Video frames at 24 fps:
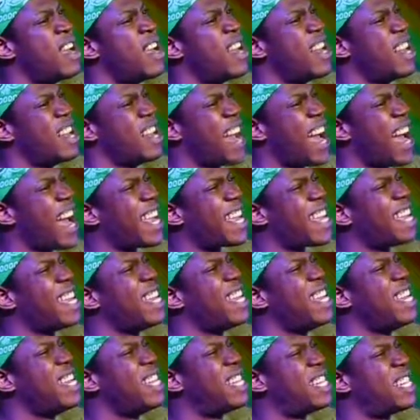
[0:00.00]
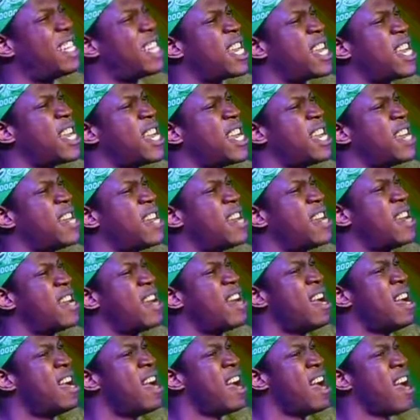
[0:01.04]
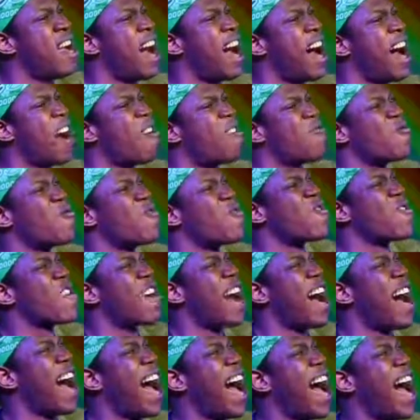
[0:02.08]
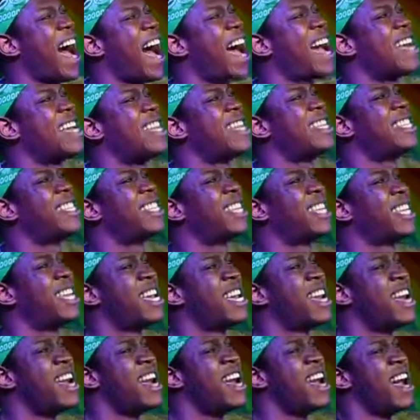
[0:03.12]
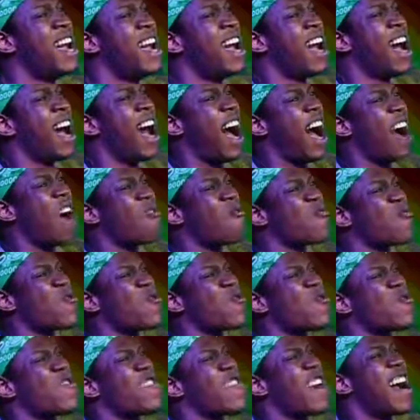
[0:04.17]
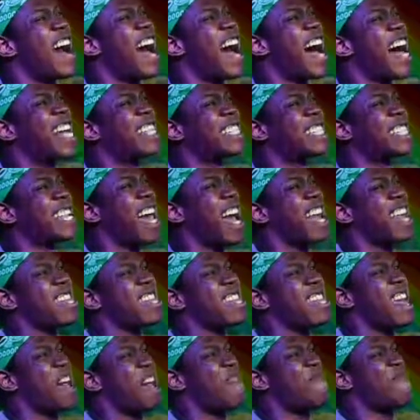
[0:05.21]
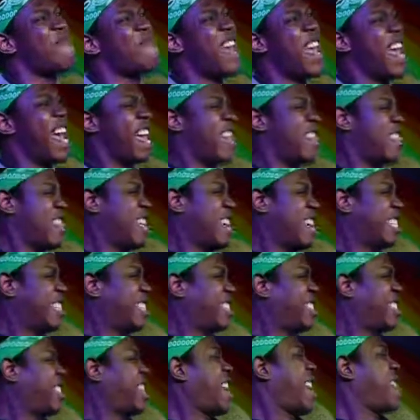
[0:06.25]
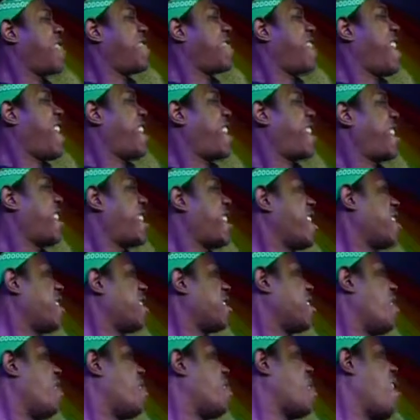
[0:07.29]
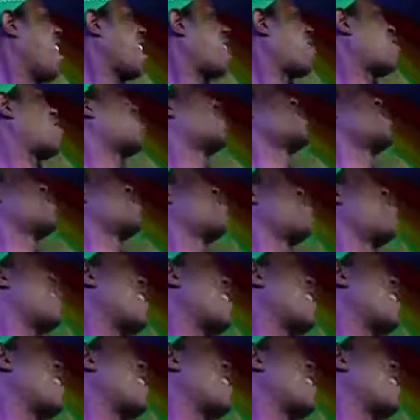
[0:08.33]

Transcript: And like heat, I will rise. I will rise like that man they said they killed on my great